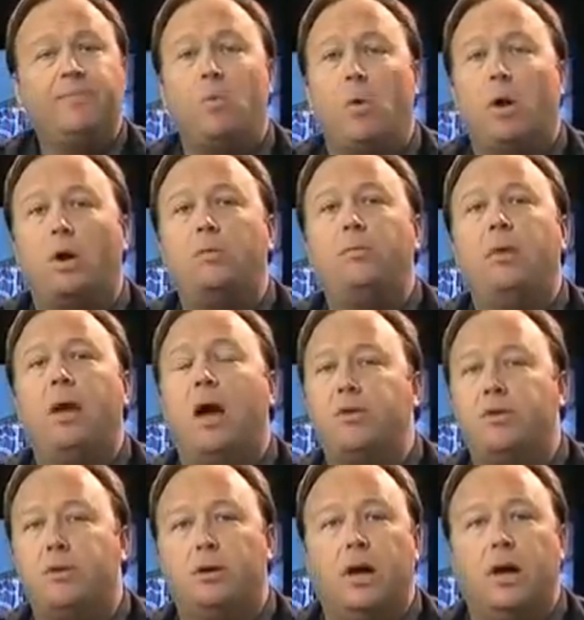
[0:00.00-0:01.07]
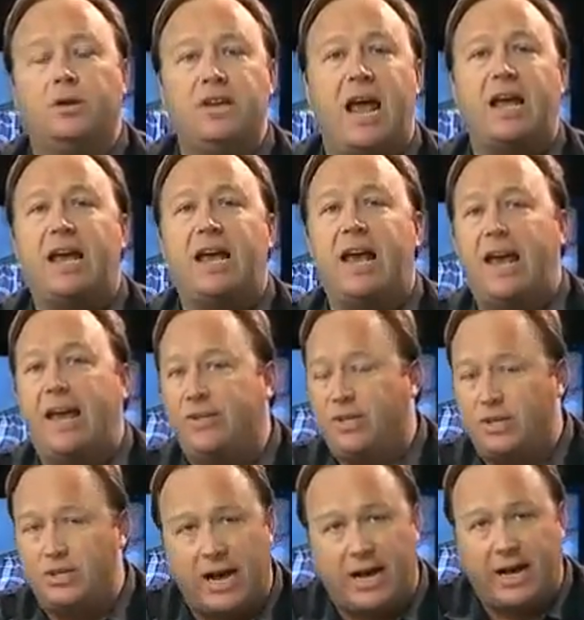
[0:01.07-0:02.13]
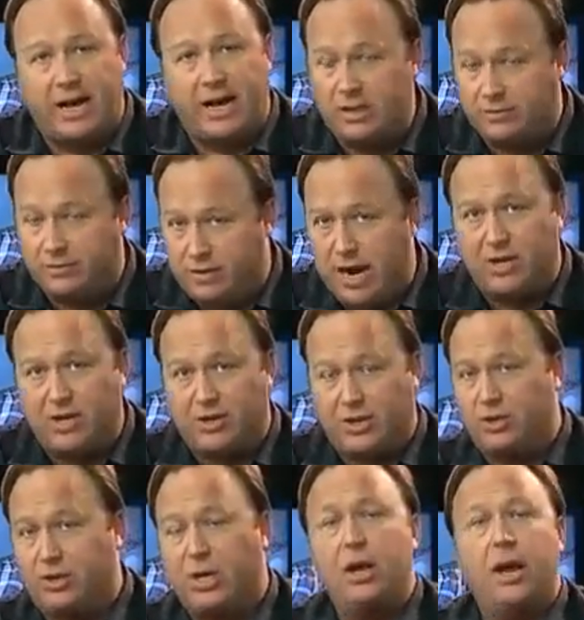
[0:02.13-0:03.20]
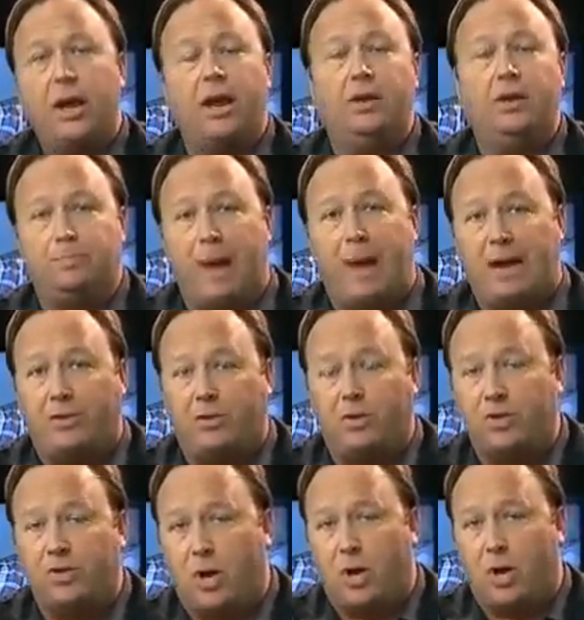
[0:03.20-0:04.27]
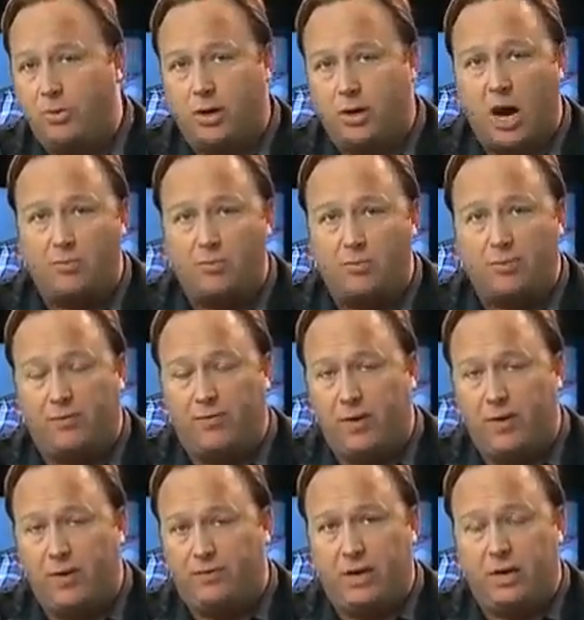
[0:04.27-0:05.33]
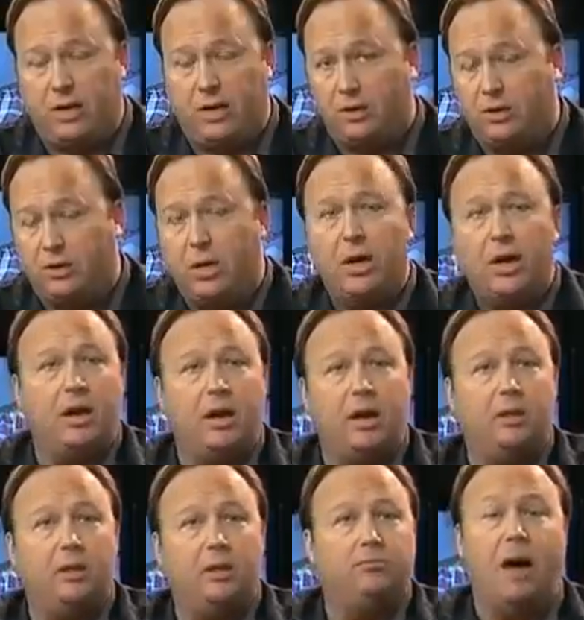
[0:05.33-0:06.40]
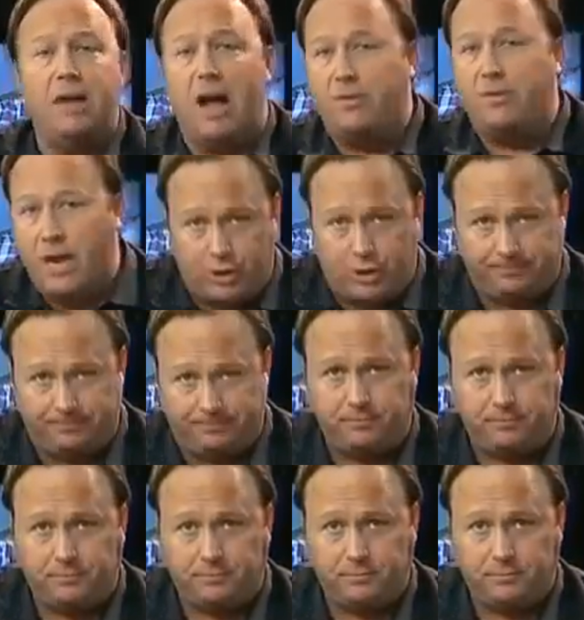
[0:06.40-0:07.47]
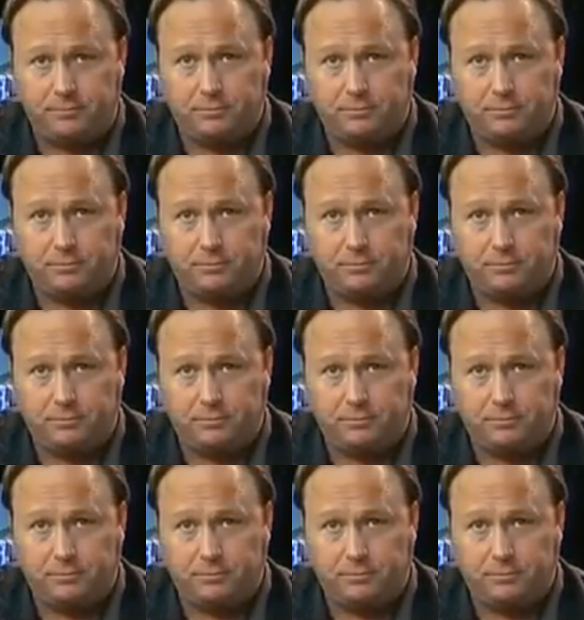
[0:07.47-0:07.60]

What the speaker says: They weren't under decades and decades of sanctions and inspectors all over their country for 15 years and a bombed-out nation.